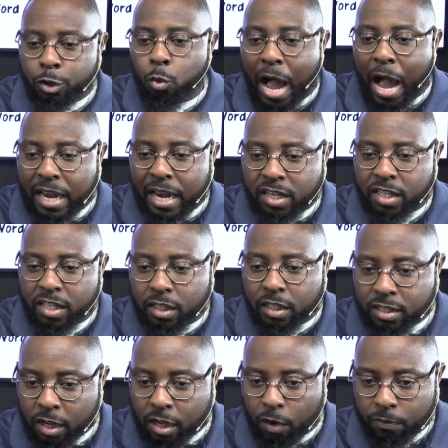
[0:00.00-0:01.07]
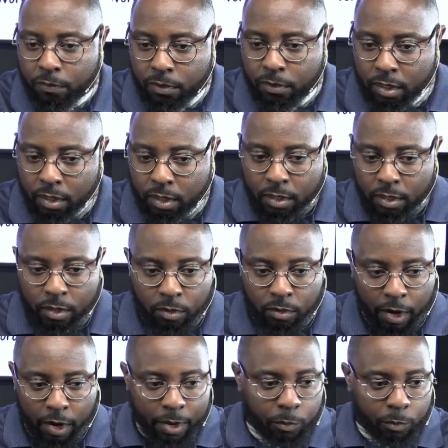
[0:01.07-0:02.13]
You auditing yourself,
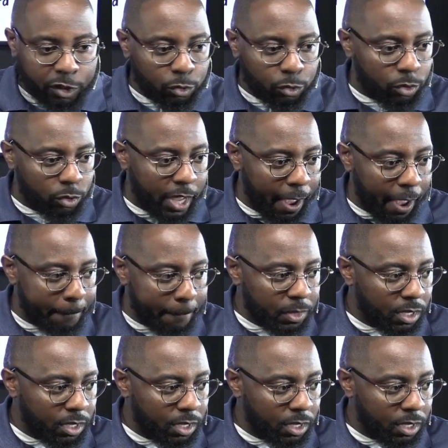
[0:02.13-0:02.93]
right? When you do that.